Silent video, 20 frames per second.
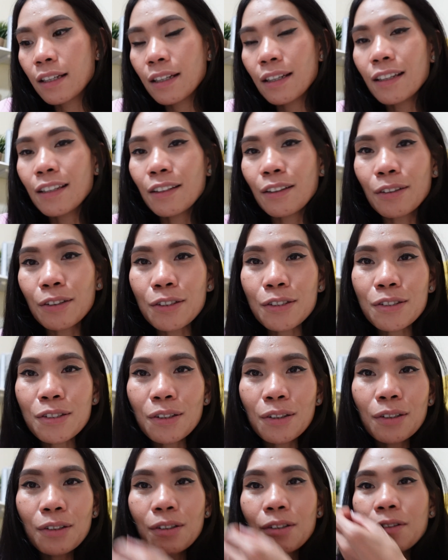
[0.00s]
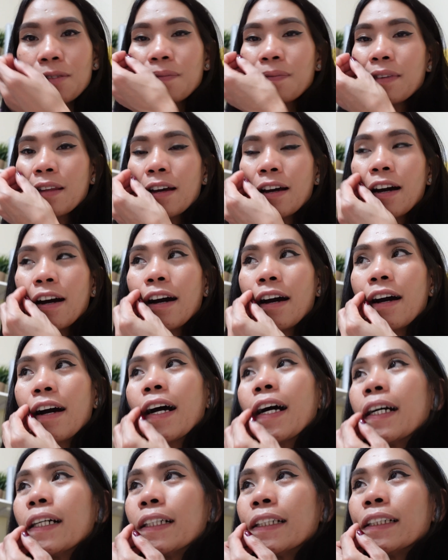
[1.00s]
And also
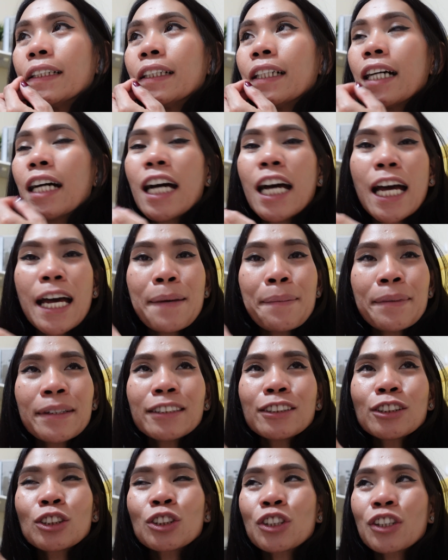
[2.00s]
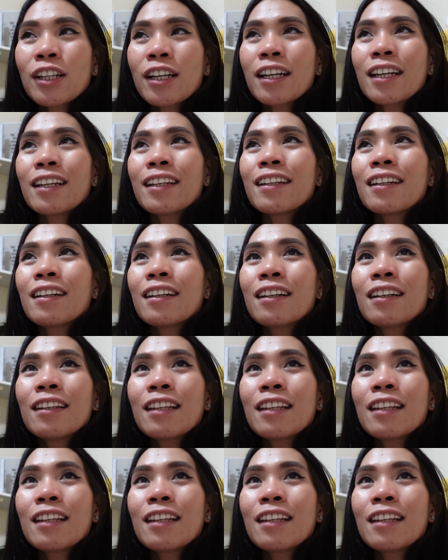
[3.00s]
haven't tried the